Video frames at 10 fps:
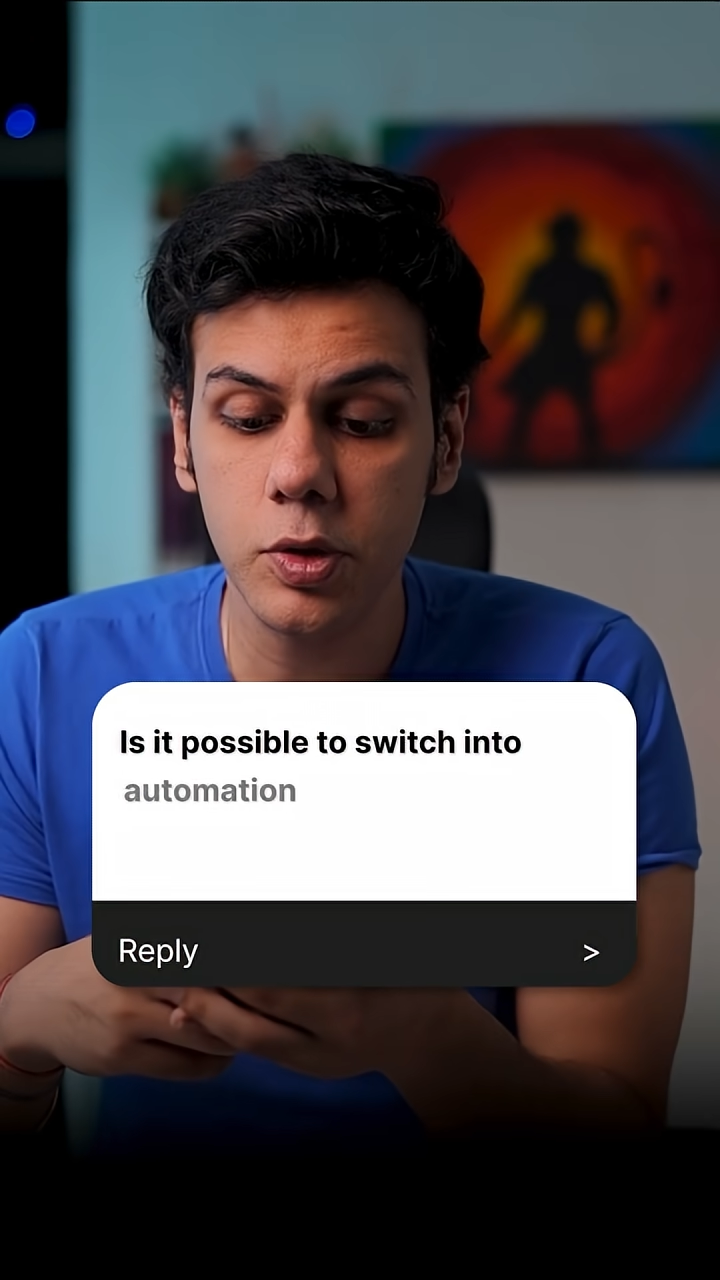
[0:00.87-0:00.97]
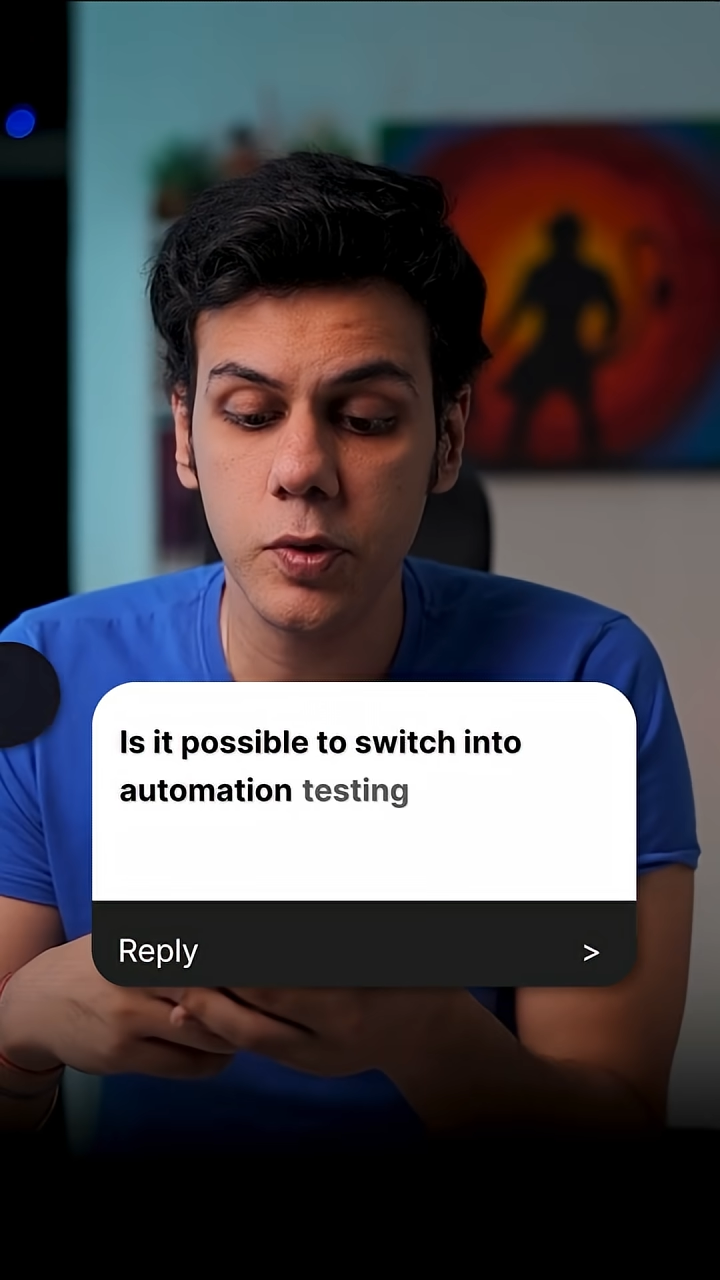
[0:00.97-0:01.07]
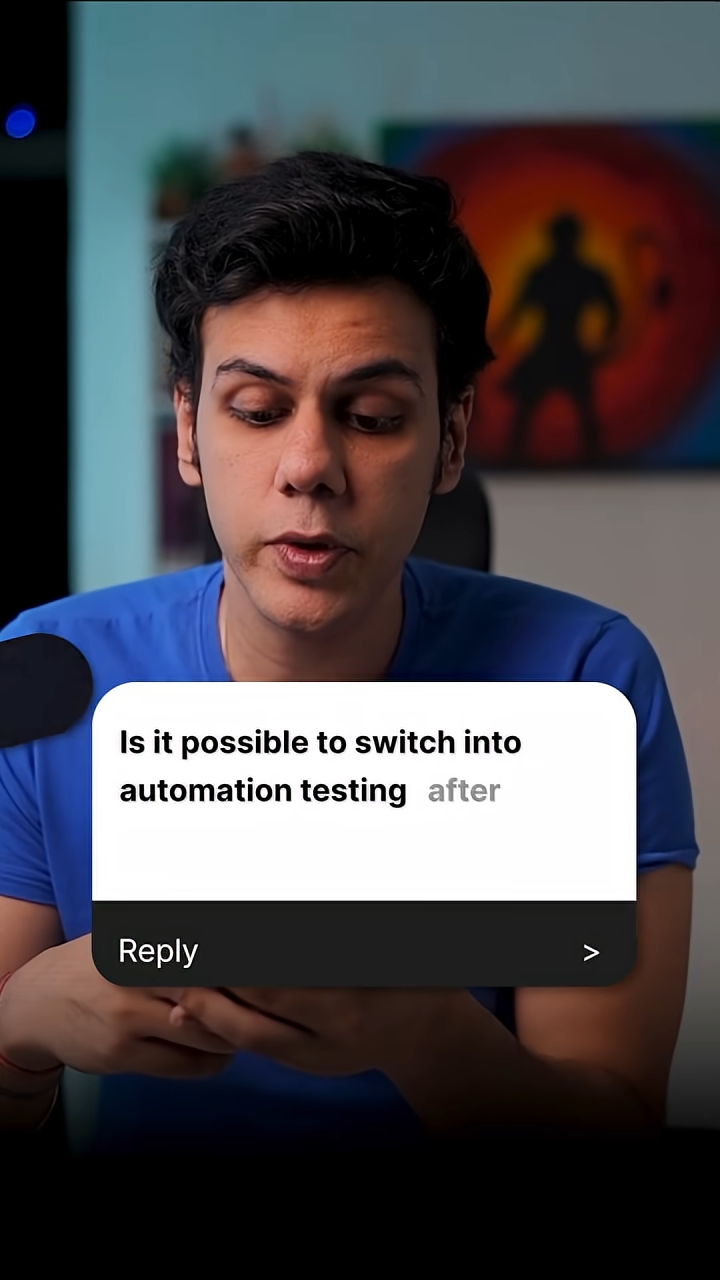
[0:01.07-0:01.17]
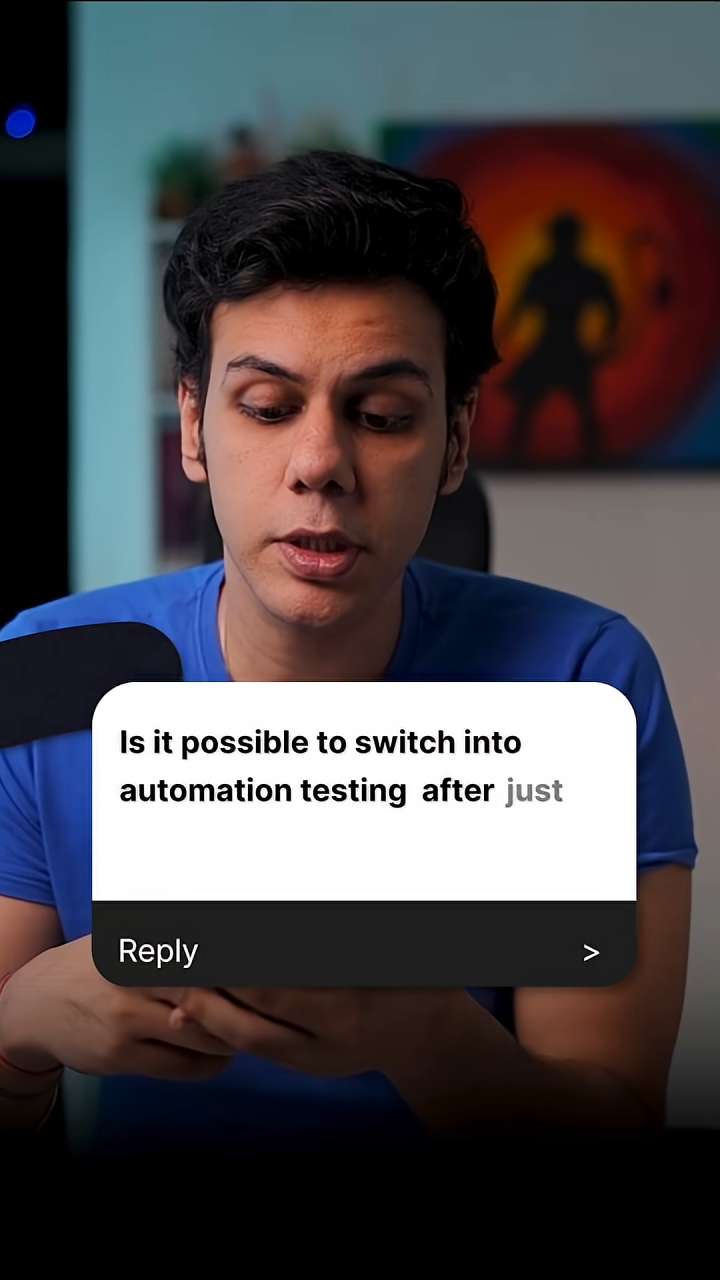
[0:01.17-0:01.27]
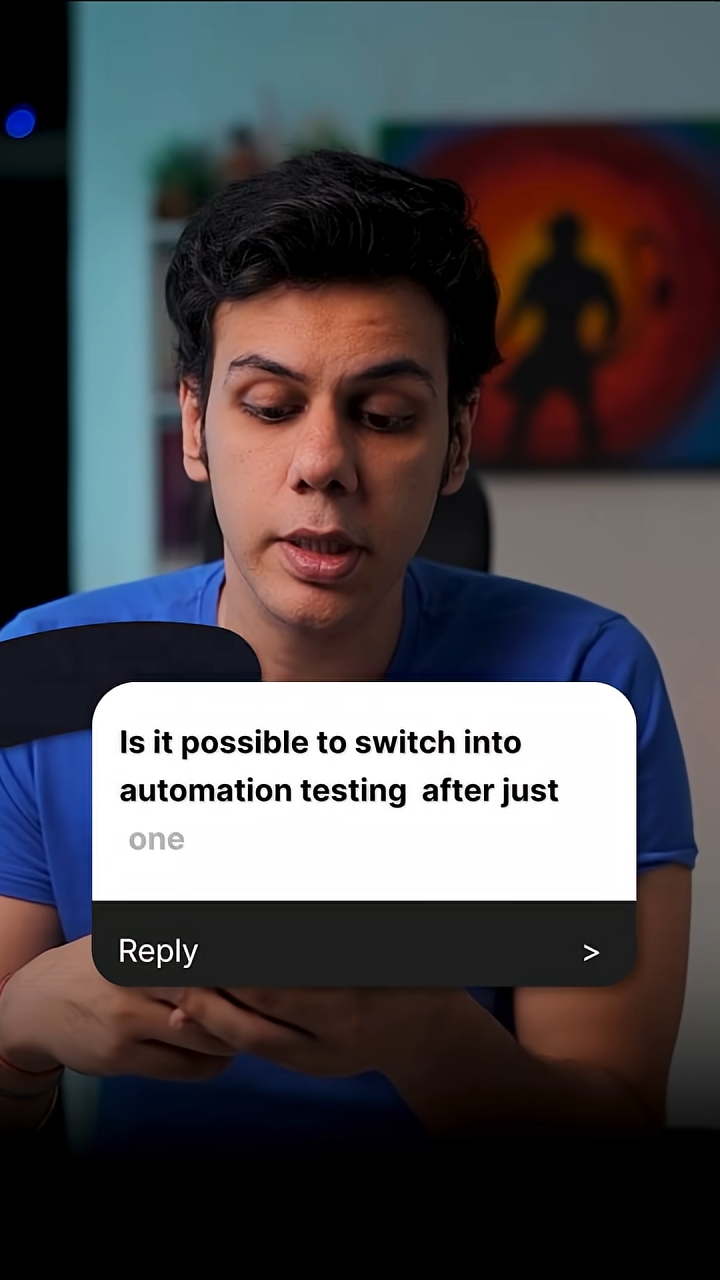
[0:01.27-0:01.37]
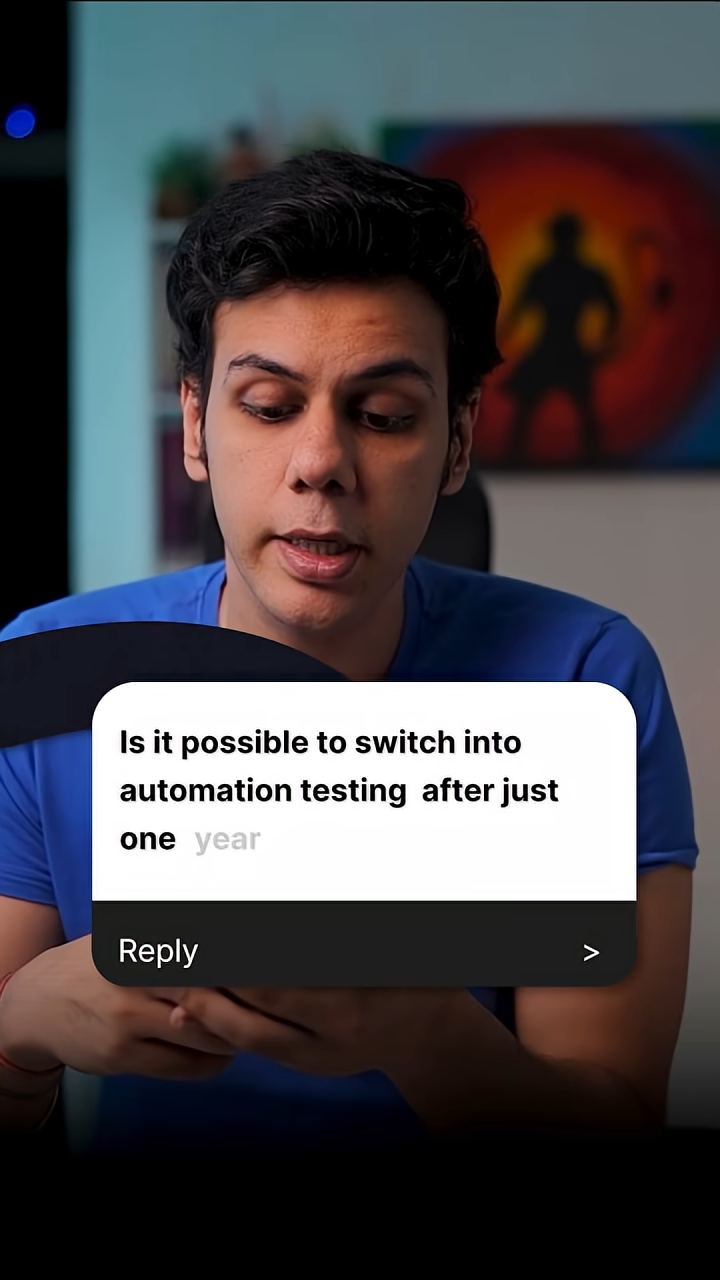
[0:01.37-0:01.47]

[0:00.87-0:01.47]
to switch